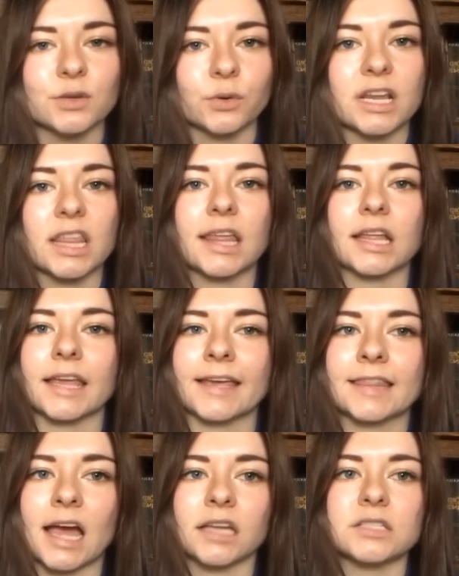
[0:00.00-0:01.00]
or anything like
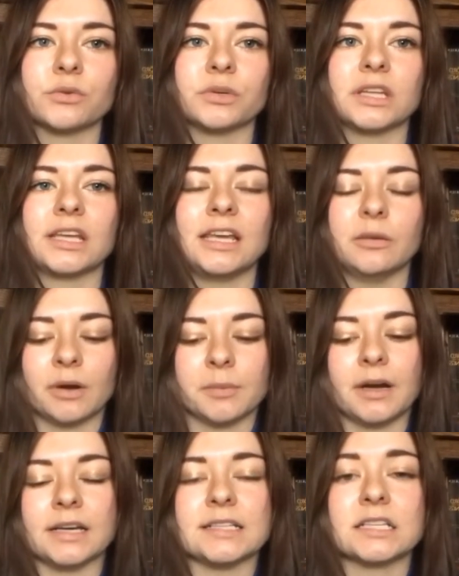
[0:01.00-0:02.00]
that to really keep our
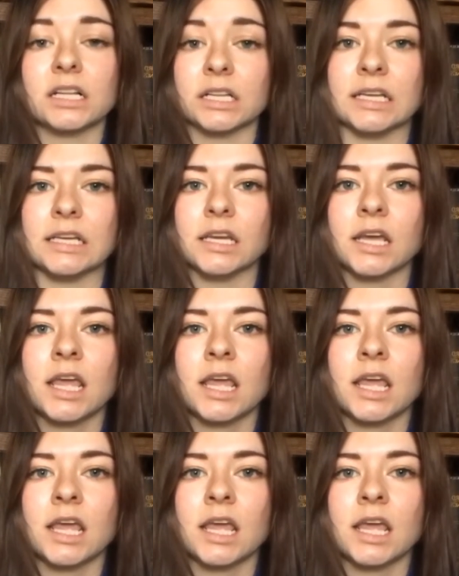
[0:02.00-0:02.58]
bodies clean